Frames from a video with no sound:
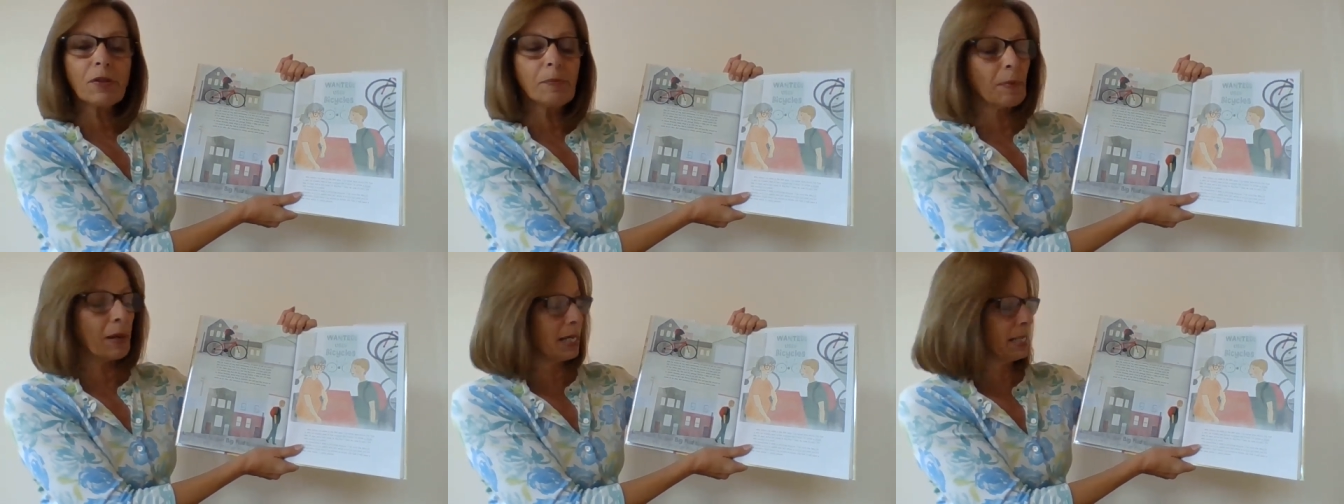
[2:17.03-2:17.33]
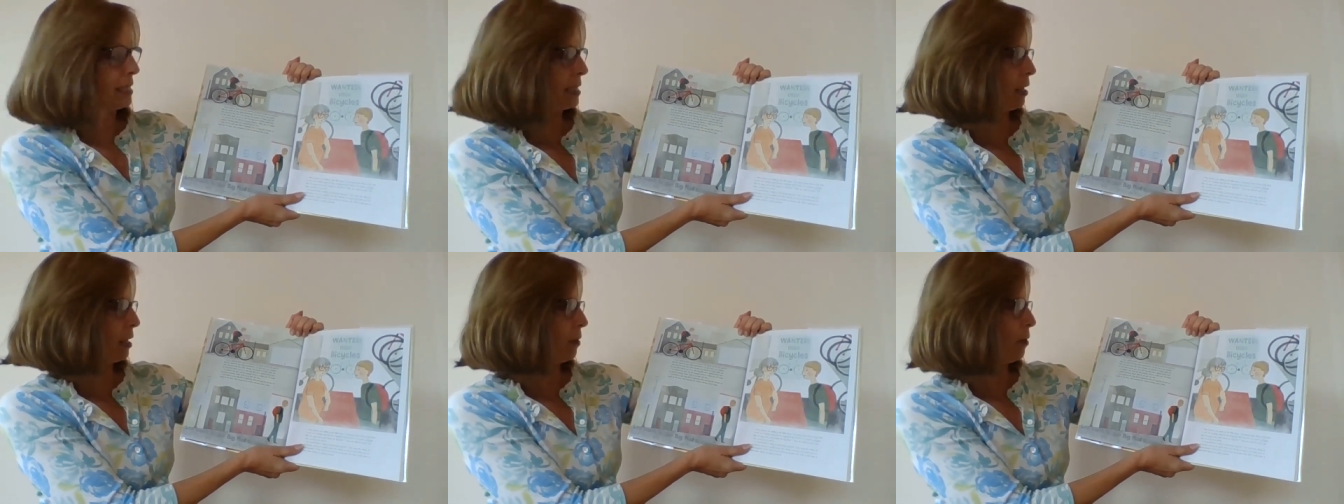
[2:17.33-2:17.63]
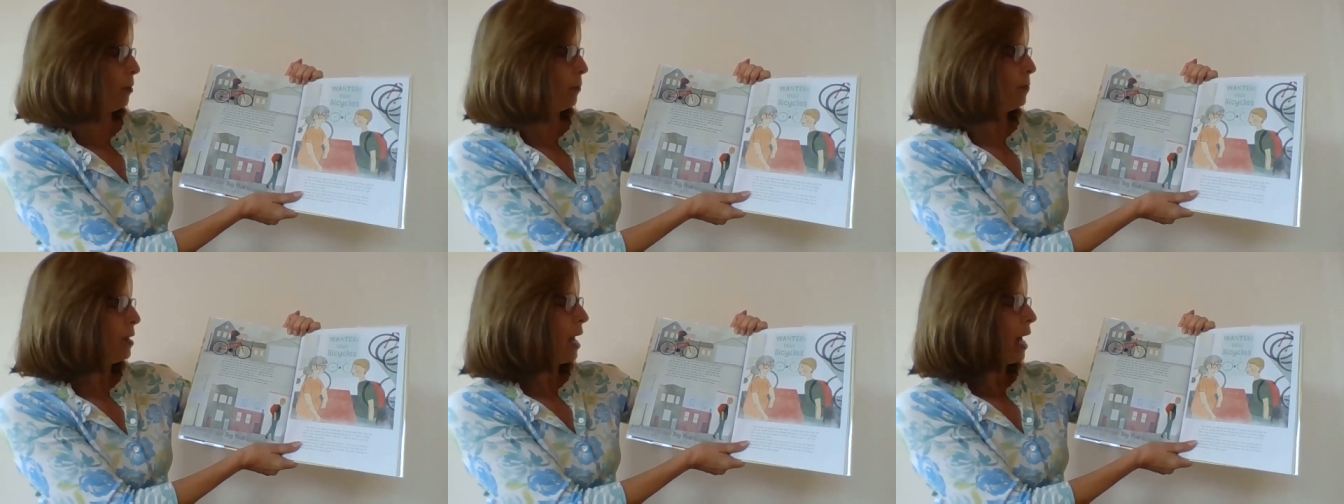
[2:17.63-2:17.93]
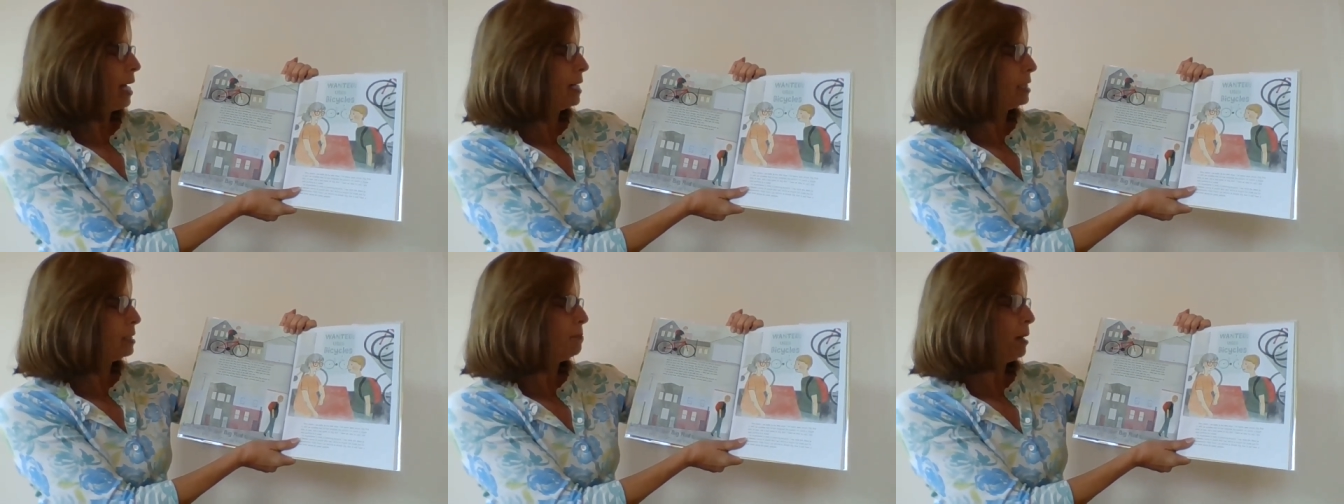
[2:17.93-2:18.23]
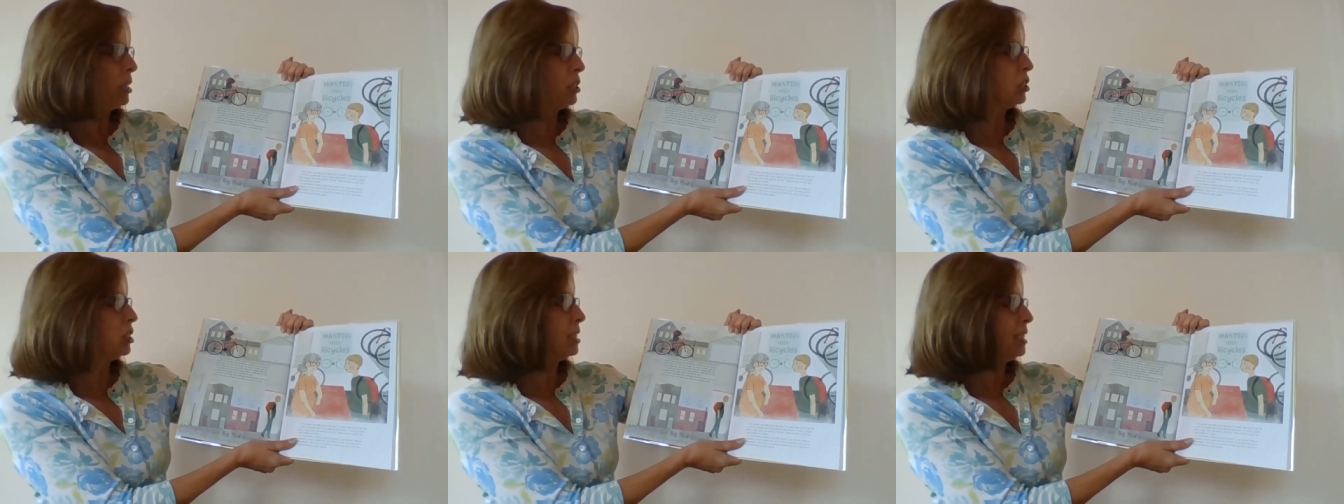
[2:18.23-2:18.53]
the bicycle as
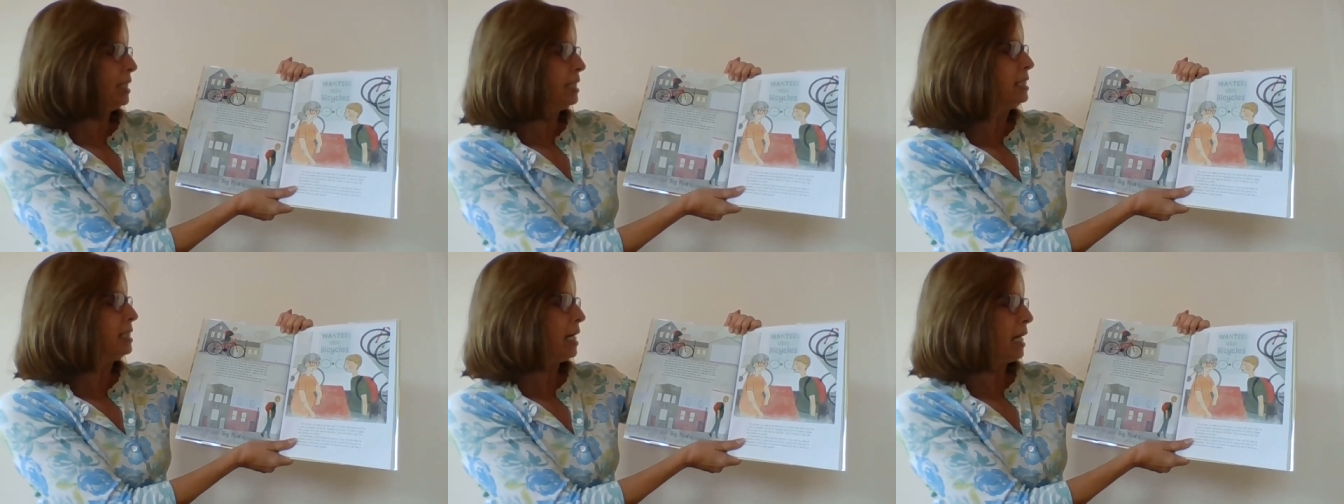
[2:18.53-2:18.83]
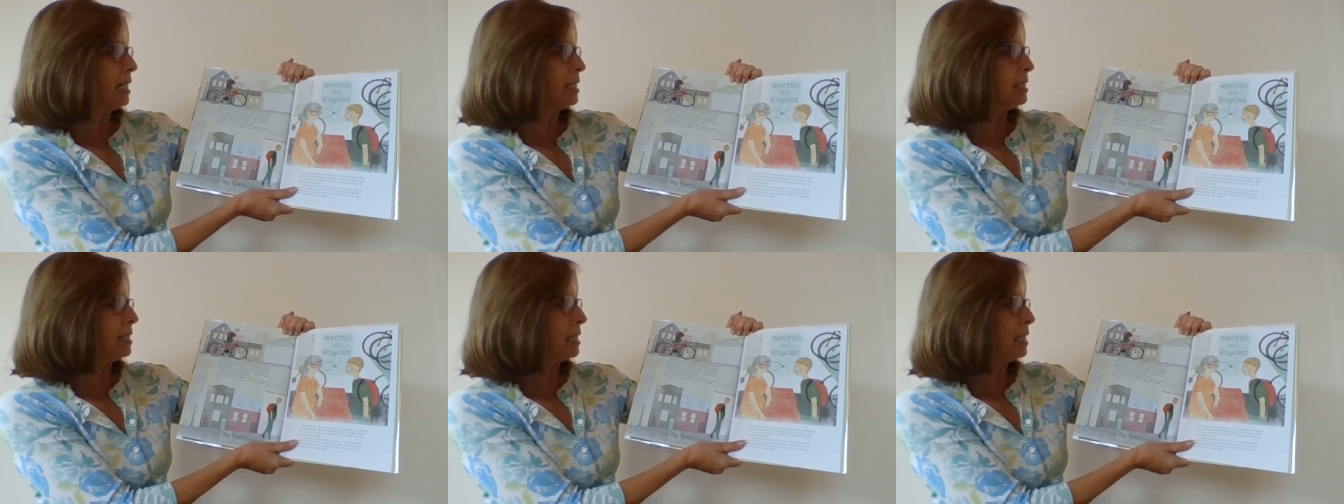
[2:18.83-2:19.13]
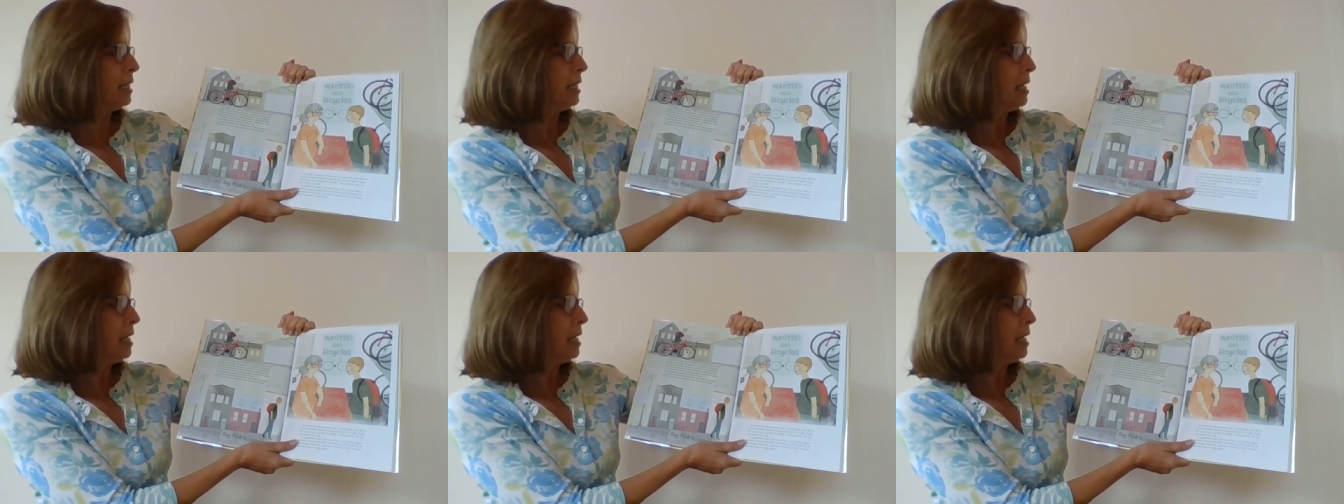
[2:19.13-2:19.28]
much as he does,